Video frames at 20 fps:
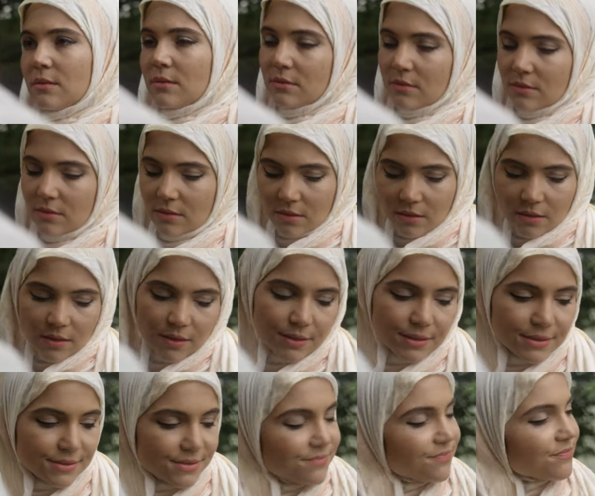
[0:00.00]
Ugh.
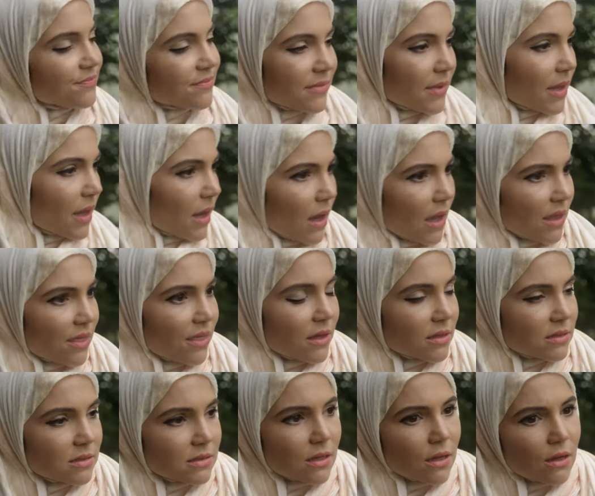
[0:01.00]
Yeah, I
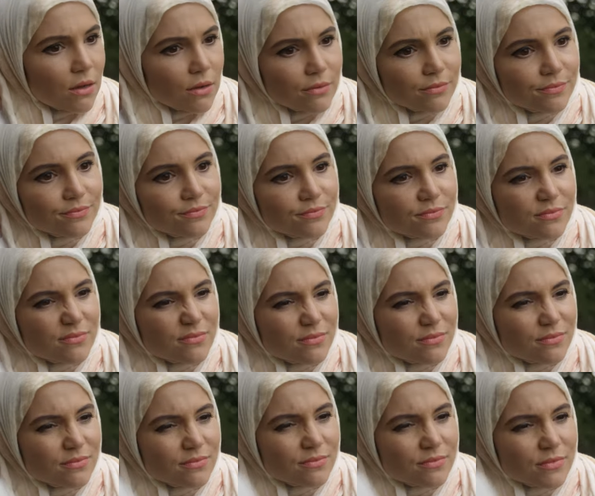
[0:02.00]
thought so.
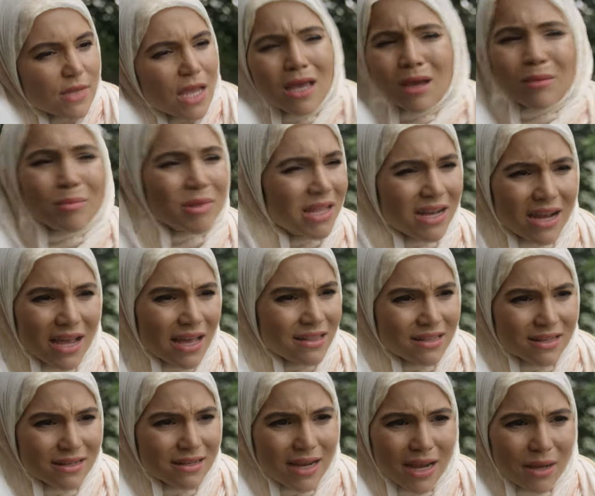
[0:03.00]
But then
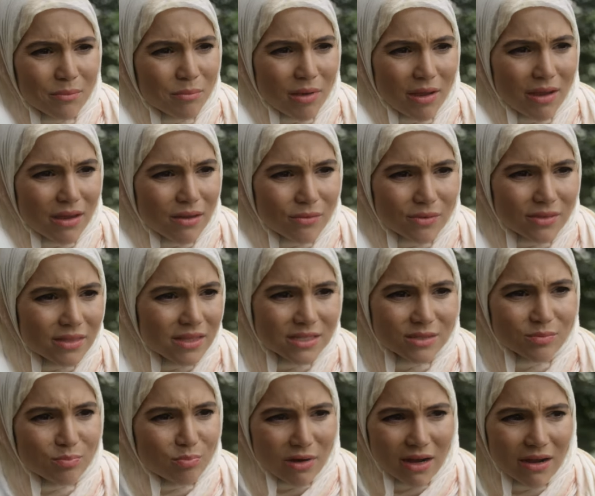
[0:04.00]
Ellen came by with
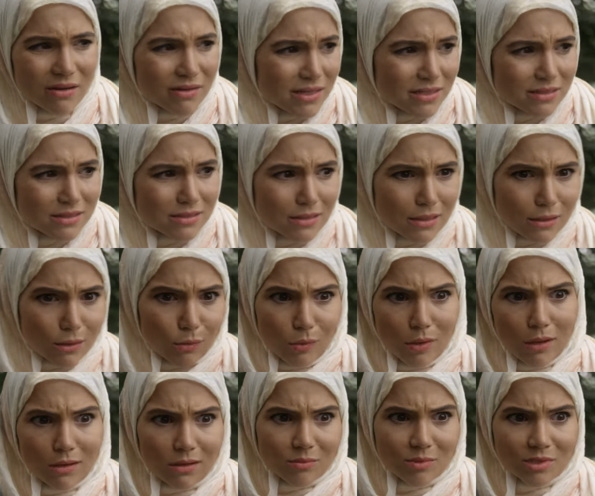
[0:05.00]
these brownies to, like,
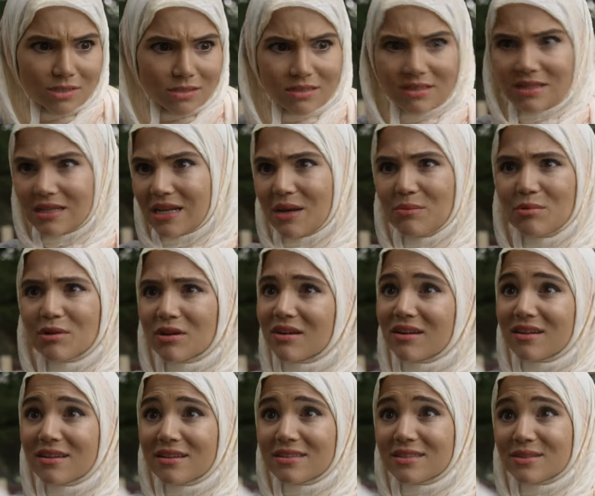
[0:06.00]
welcome us to the
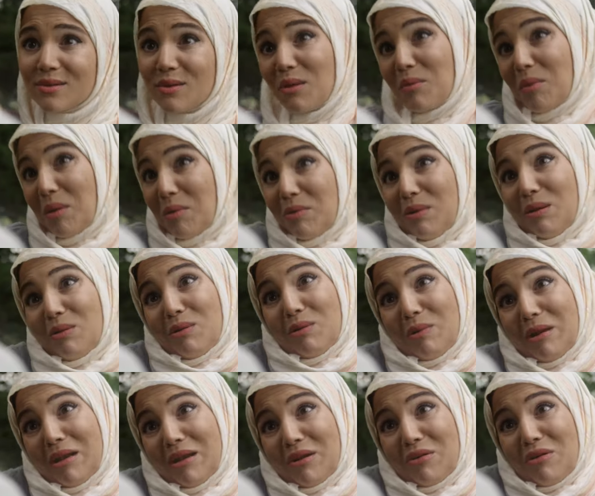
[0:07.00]
neighborhood, so I thought maybe we were
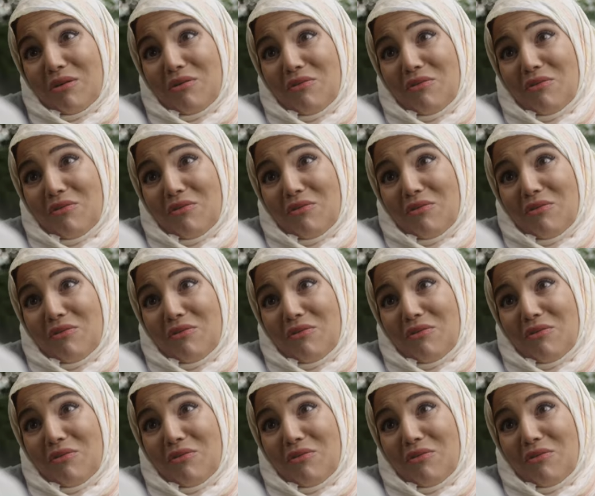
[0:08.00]
winning her